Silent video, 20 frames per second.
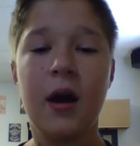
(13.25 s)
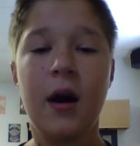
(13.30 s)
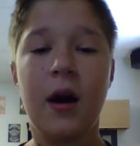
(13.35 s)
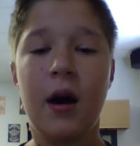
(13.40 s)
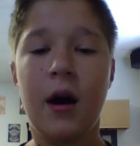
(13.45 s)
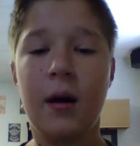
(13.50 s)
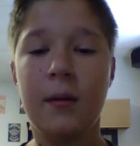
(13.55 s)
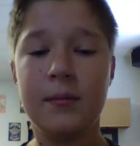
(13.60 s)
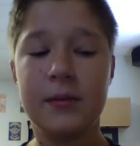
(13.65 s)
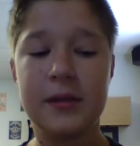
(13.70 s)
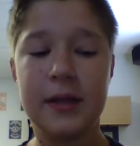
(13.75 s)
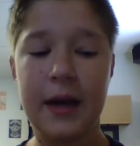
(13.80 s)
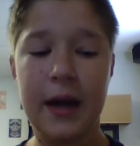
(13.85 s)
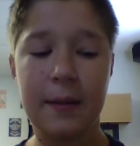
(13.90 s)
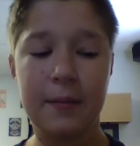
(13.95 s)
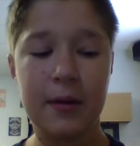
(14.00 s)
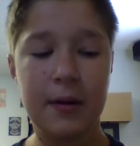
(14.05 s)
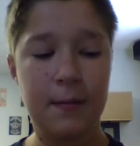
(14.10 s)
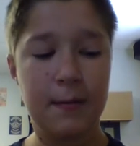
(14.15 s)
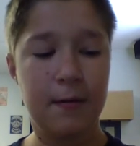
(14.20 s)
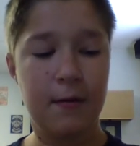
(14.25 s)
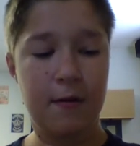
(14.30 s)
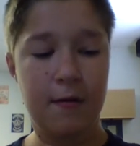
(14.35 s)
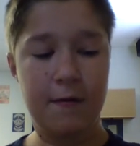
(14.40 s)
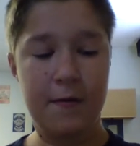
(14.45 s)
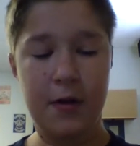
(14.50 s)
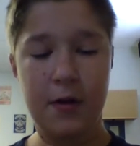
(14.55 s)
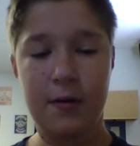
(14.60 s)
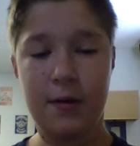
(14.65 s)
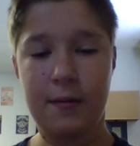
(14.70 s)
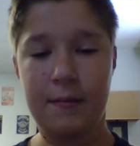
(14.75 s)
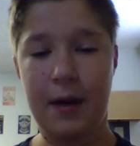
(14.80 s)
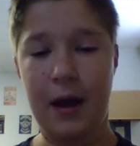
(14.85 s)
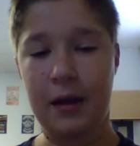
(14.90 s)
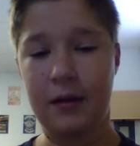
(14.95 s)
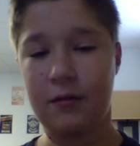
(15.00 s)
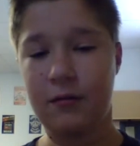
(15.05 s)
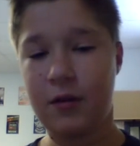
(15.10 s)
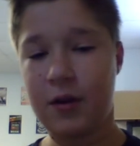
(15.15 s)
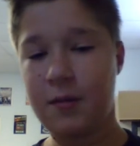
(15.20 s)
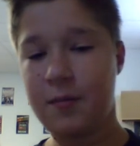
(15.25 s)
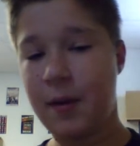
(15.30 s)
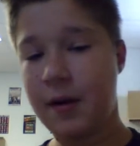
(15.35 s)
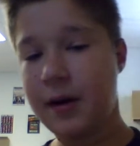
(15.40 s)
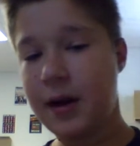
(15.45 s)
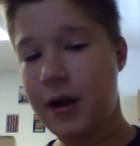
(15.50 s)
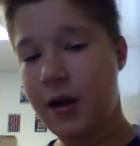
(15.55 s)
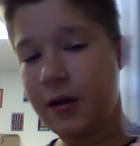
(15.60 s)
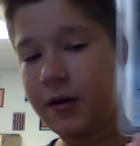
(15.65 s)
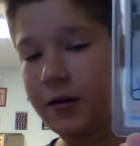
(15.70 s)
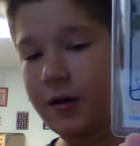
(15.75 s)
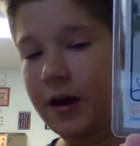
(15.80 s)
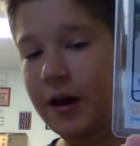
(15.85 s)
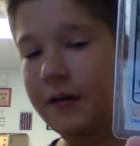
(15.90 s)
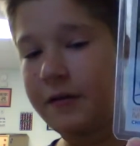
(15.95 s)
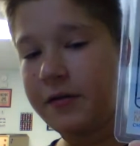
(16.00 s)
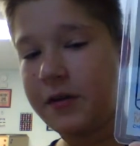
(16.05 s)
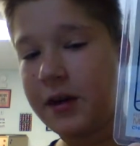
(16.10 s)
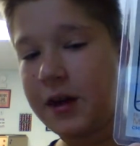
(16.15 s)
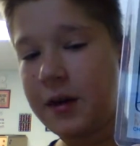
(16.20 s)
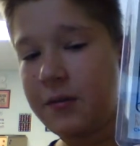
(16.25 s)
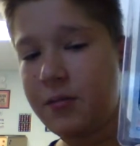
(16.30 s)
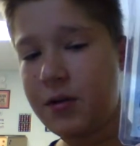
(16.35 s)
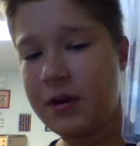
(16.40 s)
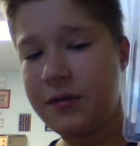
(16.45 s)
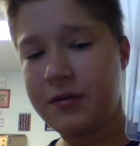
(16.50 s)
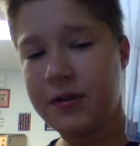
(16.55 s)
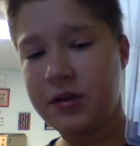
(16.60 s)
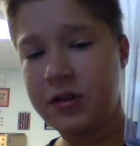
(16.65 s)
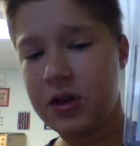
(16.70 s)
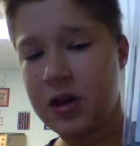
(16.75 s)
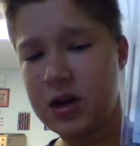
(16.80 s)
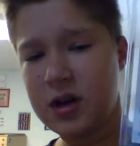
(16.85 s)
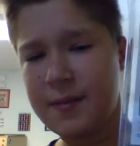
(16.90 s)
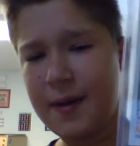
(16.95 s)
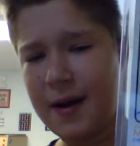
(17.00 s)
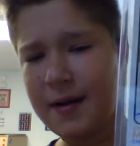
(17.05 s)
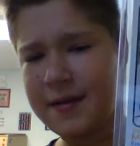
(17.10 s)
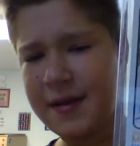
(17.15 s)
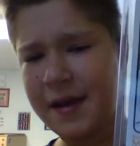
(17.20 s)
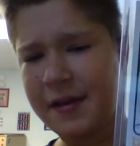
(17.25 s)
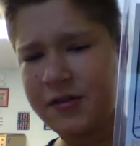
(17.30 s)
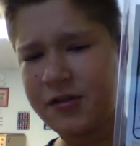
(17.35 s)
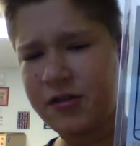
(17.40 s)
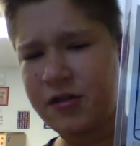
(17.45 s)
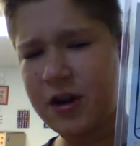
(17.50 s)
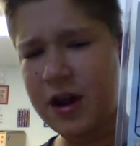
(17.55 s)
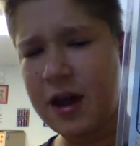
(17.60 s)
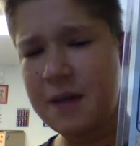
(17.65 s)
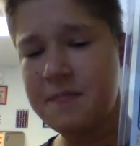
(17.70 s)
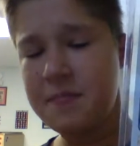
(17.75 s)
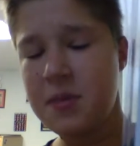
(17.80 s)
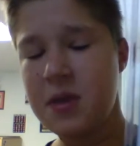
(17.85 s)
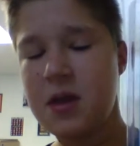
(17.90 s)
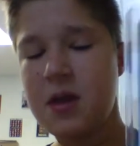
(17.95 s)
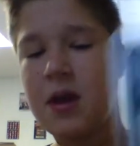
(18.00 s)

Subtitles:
Today I'm going to be reviewing my Rick Monday autograph that I briefly talked about yesterday.